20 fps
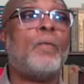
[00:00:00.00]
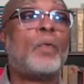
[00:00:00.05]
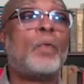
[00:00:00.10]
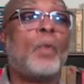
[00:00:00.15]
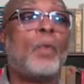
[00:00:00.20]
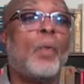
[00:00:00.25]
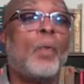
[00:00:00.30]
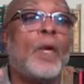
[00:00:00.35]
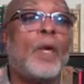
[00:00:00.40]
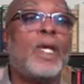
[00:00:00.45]

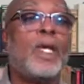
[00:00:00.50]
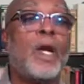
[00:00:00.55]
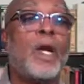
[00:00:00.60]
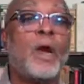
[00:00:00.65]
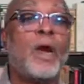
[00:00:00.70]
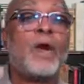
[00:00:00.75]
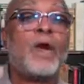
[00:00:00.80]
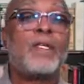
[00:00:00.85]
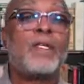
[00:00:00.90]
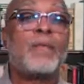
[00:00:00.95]
We
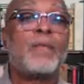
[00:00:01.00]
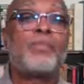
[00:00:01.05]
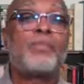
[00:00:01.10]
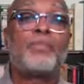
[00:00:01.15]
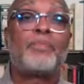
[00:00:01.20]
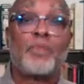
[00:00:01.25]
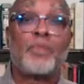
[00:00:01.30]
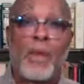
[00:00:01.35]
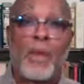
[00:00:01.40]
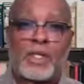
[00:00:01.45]
learned
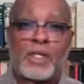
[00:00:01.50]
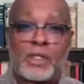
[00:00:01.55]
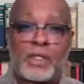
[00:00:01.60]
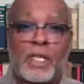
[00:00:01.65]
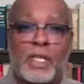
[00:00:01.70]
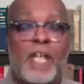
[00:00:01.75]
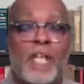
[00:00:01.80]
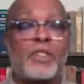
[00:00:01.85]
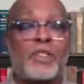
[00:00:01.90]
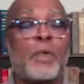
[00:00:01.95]
it through
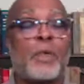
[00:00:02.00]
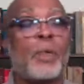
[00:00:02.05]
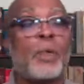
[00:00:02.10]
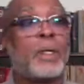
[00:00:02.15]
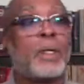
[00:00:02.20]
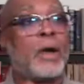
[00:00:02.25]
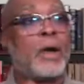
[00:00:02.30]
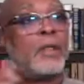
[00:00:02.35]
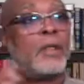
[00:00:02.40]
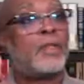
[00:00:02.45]
education. We
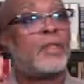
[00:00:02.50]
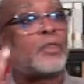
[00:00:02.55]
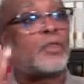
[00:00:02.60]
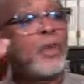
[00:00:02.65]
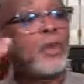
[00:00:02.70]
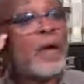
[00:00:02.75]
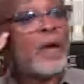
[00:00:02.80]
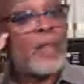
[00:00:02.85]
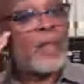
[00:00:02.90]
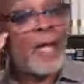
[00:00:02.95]
learned it
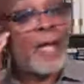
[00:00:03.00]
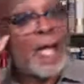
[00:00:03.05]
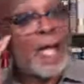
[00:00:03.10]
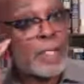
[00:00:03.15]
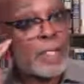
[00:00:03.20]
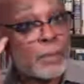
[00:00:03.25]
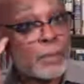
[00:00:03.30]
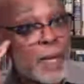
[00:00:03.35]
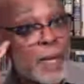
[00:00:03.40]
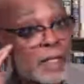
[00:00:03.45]
through other
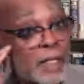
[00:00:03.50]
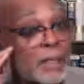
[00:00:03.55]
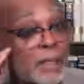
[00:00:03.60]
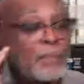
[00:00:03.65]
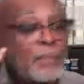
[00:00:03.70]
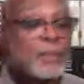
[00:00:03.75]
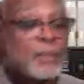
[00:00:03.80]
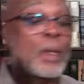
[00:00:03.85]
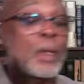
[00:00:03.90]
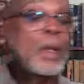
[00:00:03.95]
aspects.
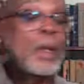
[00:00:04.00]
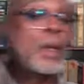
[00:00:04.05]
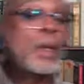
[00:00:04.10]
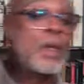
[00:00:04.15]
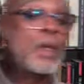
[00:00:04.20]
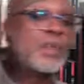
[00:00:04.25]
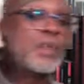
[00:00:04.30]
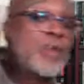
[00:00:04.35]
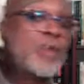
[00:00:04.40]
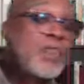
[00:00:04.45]

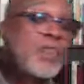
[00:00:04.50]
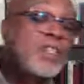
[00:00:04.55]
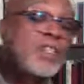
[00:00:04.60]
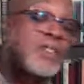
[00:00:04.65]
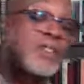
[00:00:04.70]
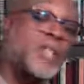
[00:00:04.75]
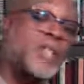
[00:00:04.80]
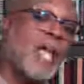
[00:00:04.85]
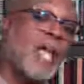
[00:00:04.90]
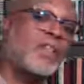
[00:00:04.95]
So this
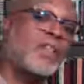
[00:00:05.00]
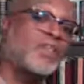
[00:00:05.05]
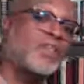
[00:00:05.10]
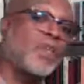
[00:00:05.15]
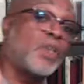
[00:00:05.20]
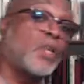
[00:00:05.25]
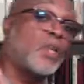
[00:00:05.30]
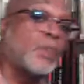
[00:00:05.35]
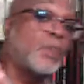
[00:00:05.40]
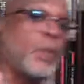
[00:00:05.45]
next
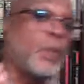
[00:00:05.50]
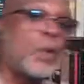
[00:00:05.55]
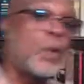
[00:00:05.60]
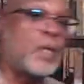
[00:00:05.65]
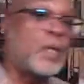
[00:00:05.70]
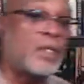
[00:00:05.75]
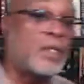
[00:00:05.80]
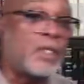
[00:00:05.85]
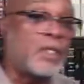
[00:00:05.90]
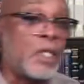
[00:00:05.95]
series we're going
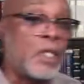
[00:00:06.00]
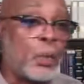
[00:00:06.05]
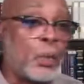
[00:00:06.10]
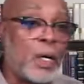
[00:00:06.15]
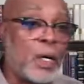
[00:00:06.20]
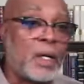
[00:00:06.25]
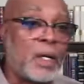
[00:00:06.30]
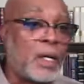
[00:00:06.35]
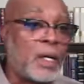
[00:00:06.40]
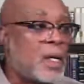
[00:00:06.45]
to deal
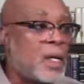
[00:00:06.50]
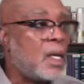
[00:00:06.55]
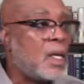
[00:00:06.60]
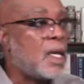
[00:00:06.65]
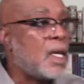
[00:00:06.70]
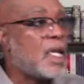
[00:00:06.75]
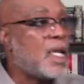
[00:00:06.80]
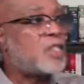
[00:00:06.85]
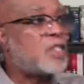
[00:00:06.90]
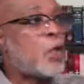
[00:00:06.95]
with
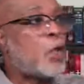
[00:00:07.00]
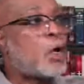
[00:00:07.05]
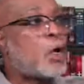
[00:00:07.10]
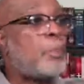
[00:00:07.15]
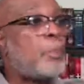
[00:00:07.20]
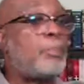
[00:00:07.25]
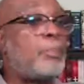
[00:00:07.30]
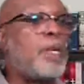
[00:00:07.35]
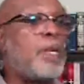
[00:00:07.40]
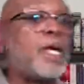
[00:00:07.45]
is going to
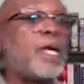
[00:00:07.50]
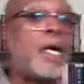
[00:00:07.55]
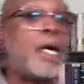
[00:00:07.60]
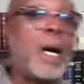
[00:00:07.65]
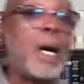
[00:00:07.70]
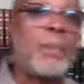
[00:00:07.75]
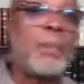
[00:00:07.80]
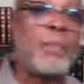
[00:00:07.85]
pick up